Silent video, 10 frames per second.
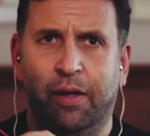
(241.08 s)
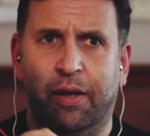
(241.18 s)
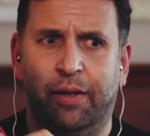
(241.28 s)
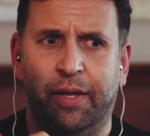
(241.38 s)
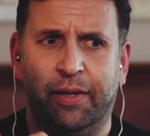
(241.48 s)

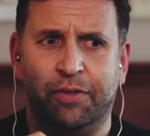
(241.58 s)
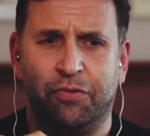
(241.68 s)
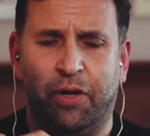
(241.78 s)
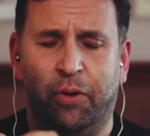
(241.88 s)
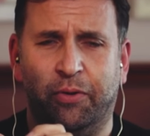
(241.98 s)
And now let's
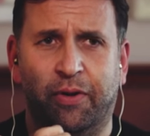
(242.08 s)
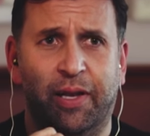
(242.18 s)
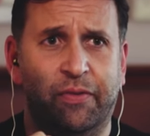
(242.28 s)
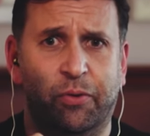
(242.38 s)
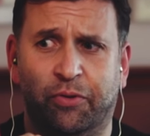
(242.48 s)
try auto
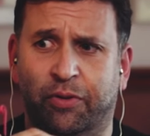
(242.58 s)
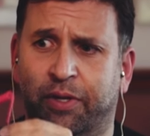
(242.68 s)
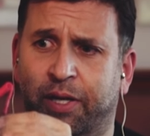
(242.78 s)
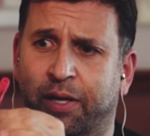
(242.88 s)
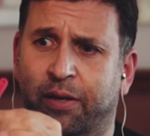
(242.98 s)
levels
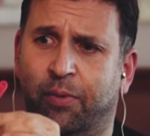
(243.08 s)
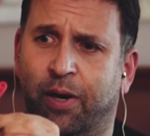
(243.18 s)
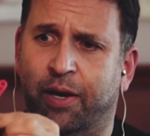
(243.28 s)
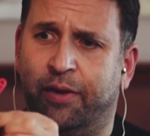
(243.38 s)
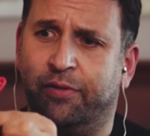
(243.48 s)
on the
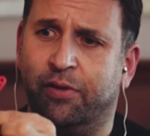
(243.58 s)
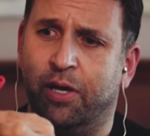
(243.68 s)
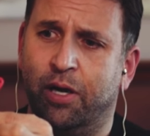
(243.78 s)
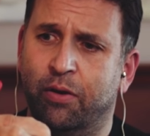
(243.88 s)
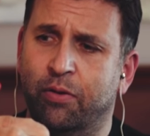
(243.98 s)
wireless
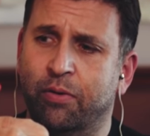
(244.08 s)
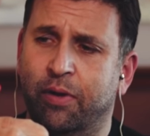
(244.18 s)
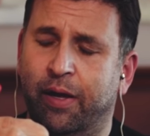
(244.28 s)
go.